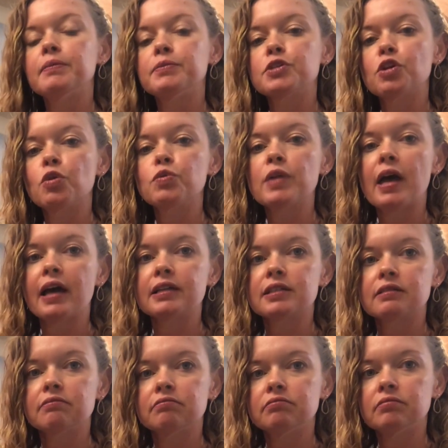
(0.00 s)
so that
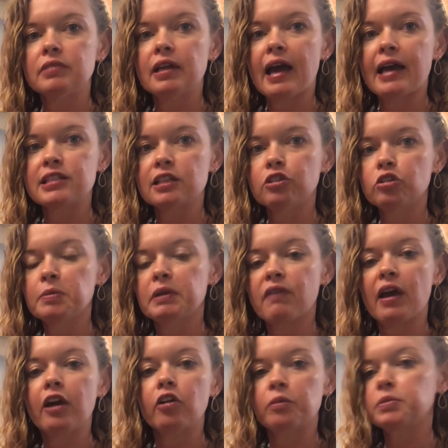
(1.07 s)
it has a little bit of
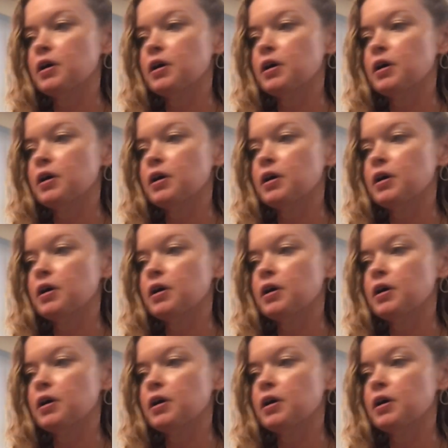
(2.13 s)
air up